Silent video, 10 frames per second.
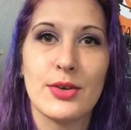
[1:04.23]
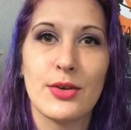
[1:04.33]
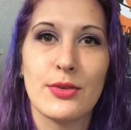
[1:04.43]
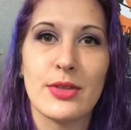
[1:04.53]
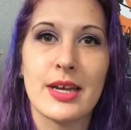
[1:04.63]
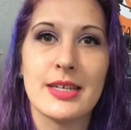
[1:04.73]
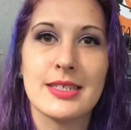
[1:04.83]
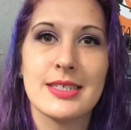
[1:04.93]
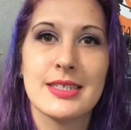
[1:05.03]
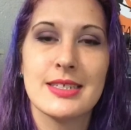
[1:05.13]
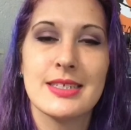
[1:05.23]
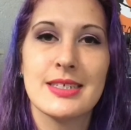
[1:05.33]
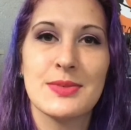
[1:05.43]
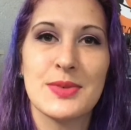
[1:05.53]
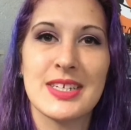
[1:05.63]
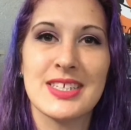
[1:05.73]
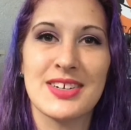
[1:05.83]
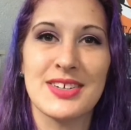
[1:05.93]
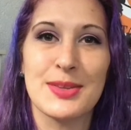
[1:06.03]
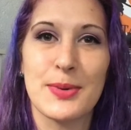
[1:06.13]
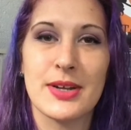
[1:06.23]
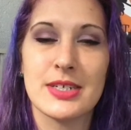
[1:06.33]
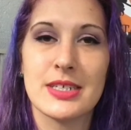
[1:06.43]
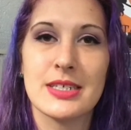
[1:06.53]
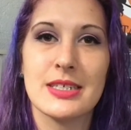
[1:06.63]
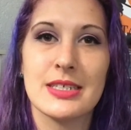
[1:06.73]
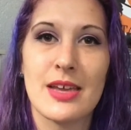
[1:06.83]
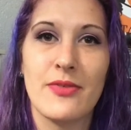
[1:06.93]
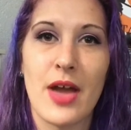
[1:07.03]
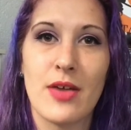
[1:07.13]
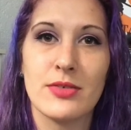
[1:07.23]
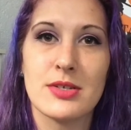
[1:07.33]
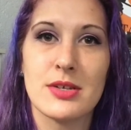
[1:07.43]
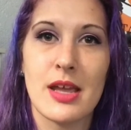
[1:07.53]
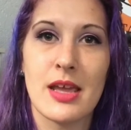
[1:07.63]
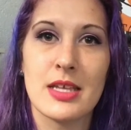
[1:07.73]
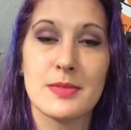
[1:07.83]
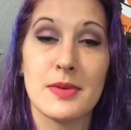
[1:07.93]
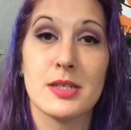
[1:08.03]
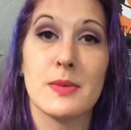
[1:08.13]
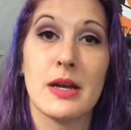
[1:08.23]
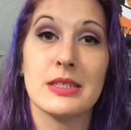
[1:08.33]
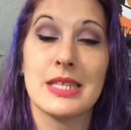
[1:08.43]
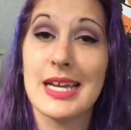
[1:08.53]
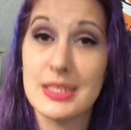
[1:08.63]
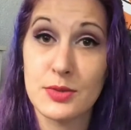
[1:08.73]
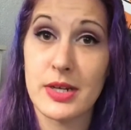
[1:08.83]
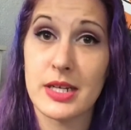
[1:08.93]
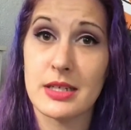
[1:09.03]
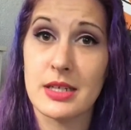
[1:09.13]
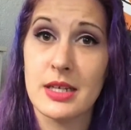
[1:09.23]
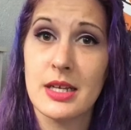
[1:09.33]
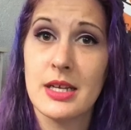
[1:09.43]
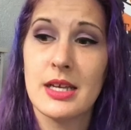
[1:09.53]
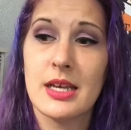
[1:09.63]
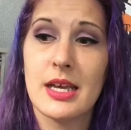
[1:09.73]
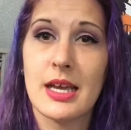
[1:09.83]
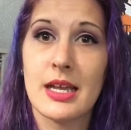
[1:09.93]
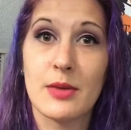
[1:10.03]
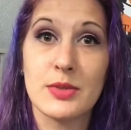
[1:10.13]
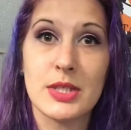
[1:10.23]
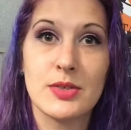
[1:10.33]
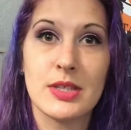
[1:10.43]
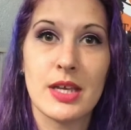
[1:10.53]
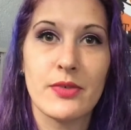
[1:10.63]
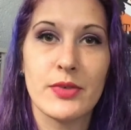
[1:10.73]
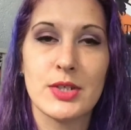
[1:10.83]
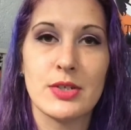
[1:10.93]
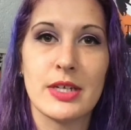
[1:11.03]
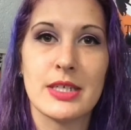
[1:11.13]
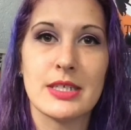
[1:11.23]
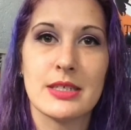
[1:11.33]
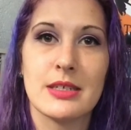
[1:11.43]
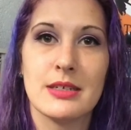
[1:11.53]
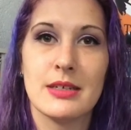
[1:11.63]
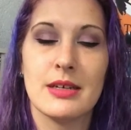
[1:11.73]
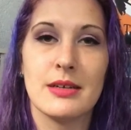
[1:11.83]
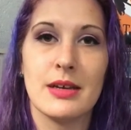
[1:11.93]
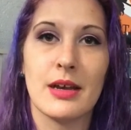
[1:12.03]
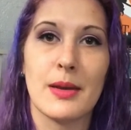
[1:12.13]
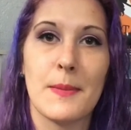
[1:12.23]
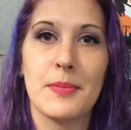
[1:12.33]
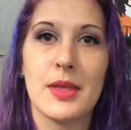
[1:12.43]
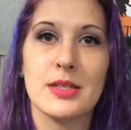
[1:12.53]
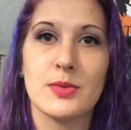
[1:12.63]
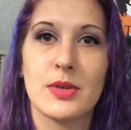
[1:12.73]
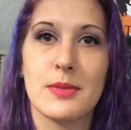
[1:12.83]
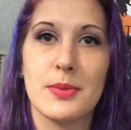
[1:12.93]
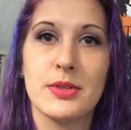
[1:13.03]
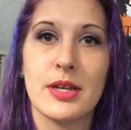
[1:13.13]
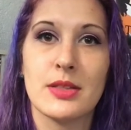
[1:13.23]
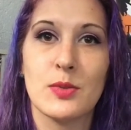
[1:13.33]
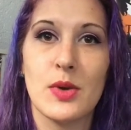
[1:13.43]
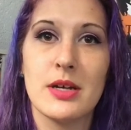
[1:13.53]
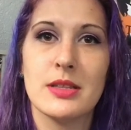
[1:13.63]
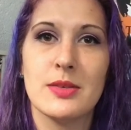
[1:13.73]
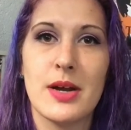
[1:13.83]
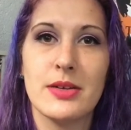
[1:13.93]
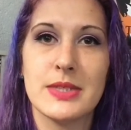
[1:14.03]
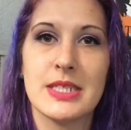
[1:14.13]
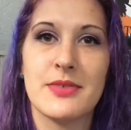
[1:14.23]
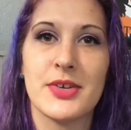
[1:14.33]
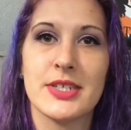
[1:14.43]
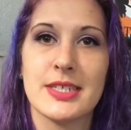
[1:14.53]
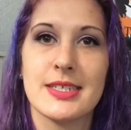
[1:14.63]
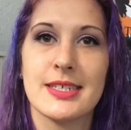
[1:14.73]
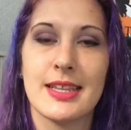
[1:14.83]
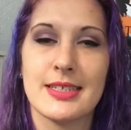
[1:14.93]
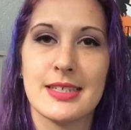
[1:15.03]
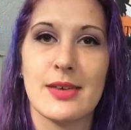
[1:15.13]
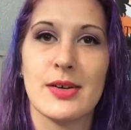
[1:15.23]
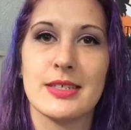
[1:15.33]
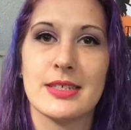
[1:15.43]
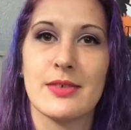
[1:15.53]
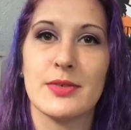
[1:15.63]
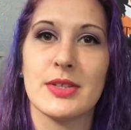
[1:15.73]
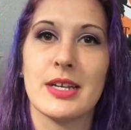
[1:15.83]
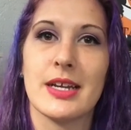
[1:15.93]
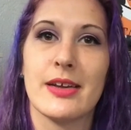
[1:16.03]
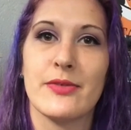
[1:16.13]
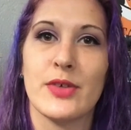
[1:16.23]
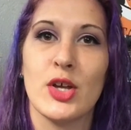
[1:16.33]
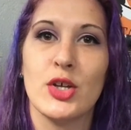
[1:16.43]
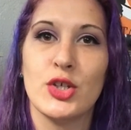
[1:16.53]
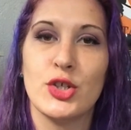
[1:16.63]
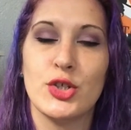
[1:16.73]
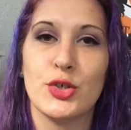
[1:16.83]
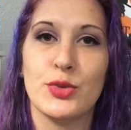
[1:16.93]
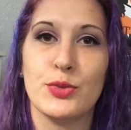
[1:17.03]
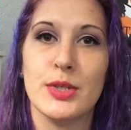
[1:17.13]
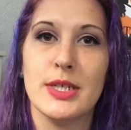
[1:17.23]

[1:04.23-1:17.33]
know that when I started the project because I found a Smashbox X-rated and I was using that for two days because um, when I pulled out the wand, the wand was different, and that's how I discovered that I have two